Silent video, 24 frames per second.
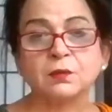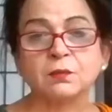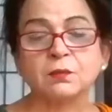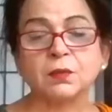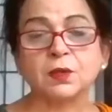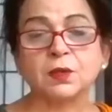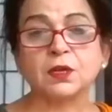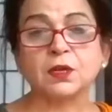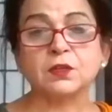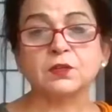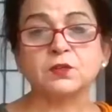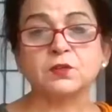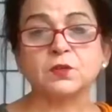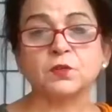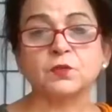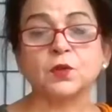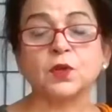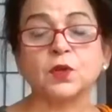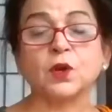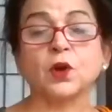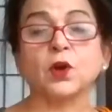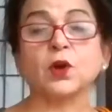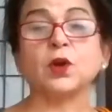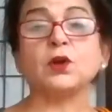Because
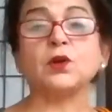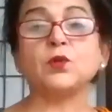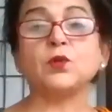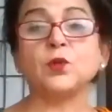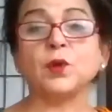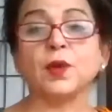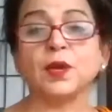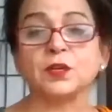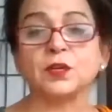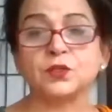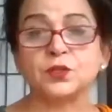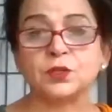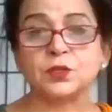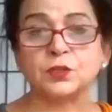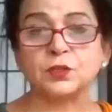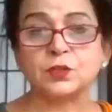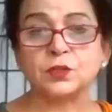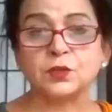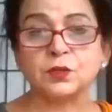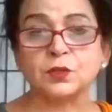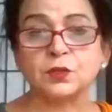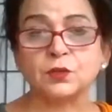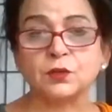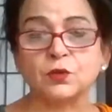we all do
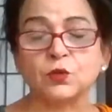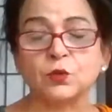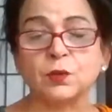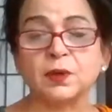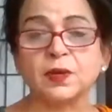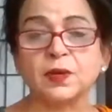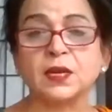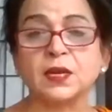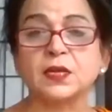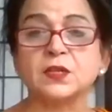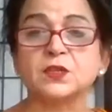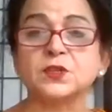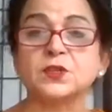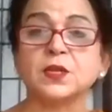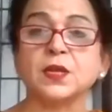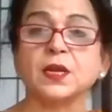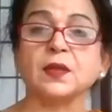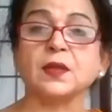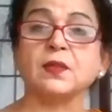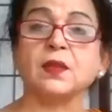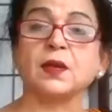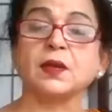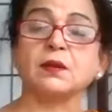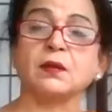actions. Nobody can
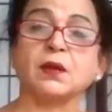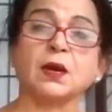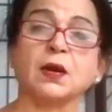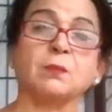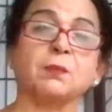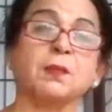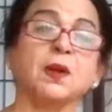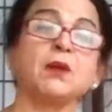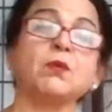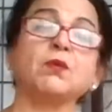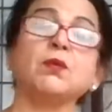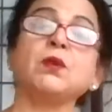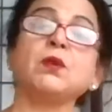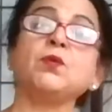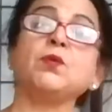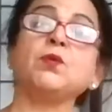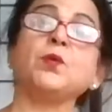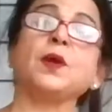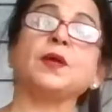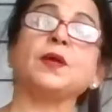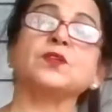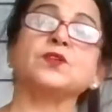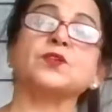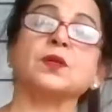say that I'm not going to
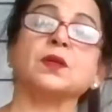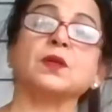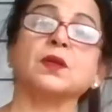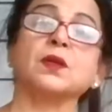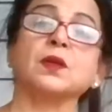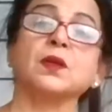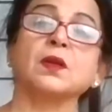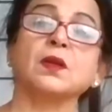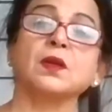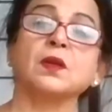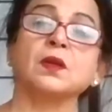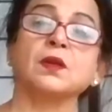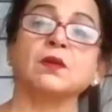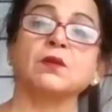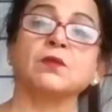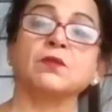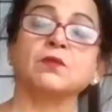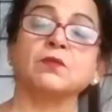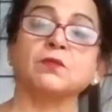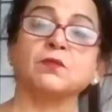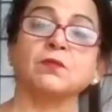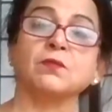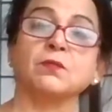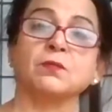do action.
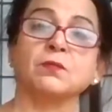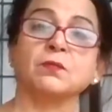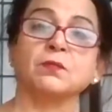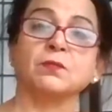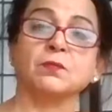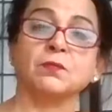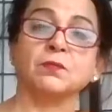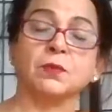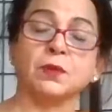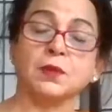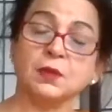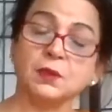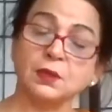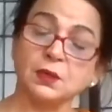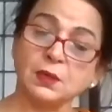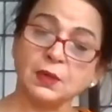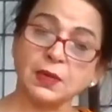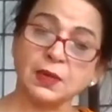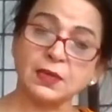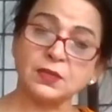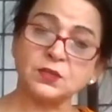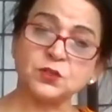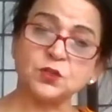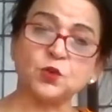We,
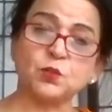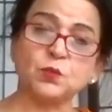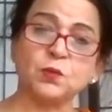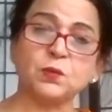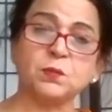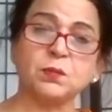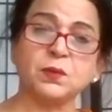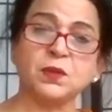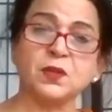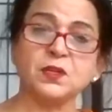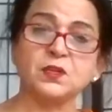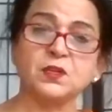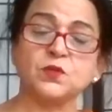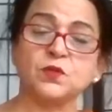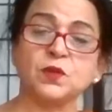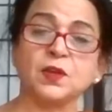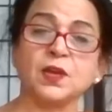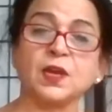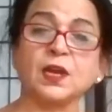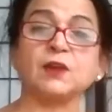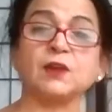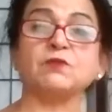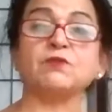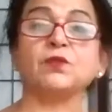as human beings,
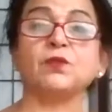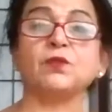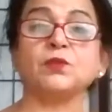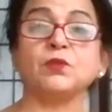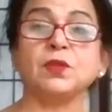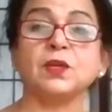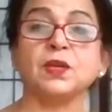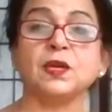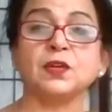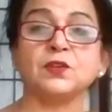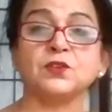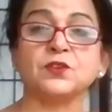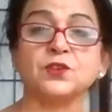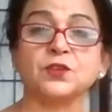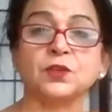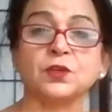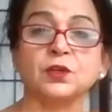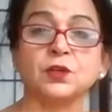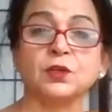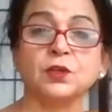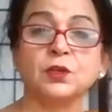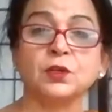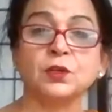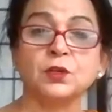we have to do the action.
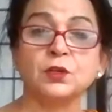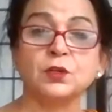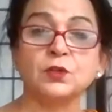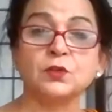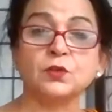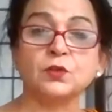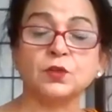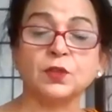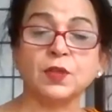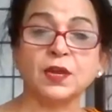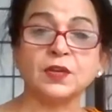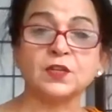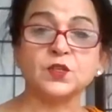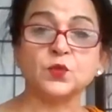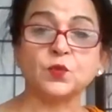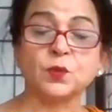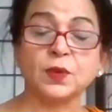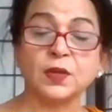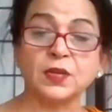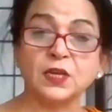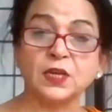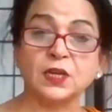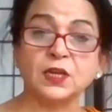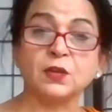So that's
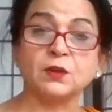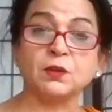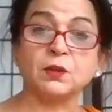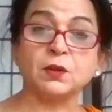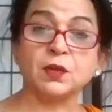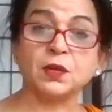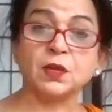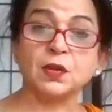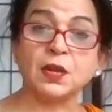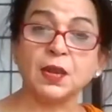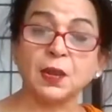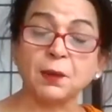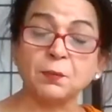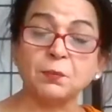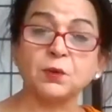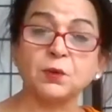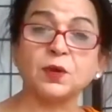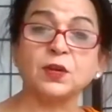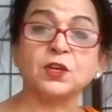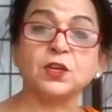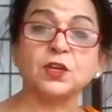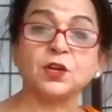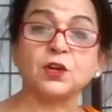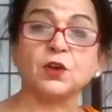why he
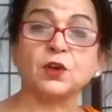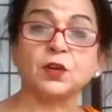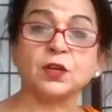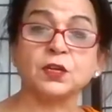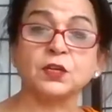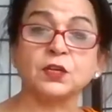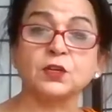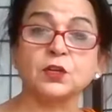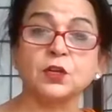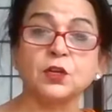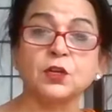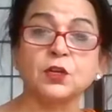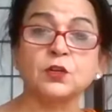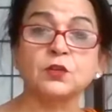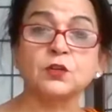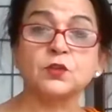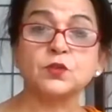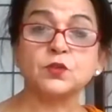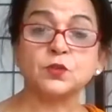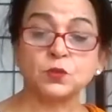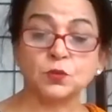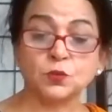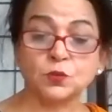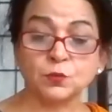elaborated on it
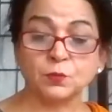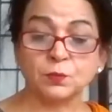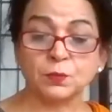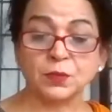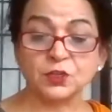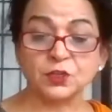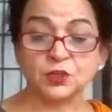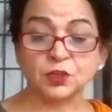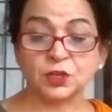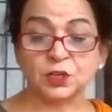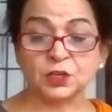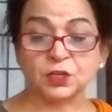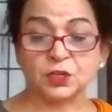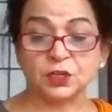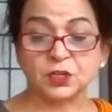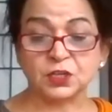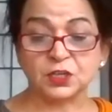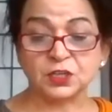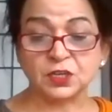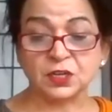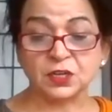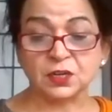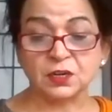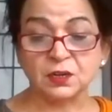so much in
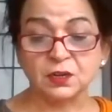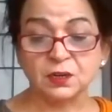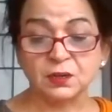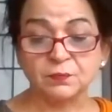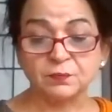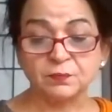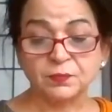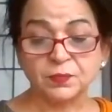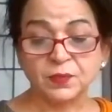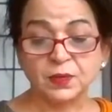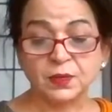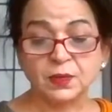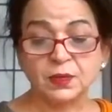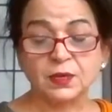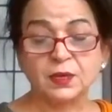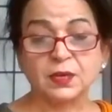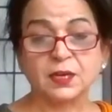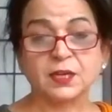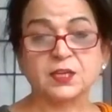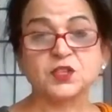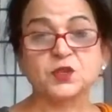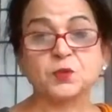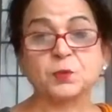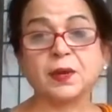detail,
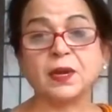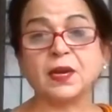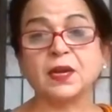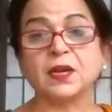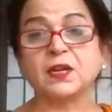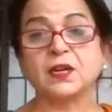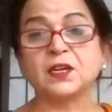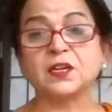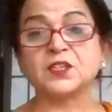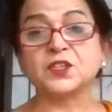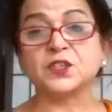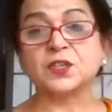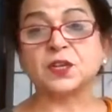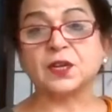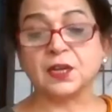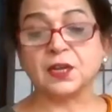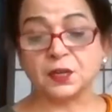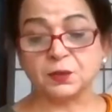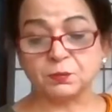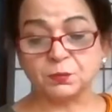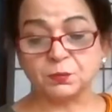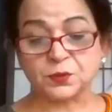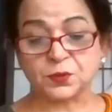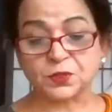explained its
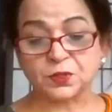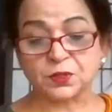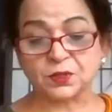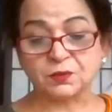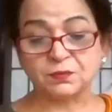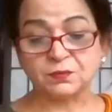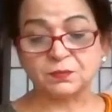limbs.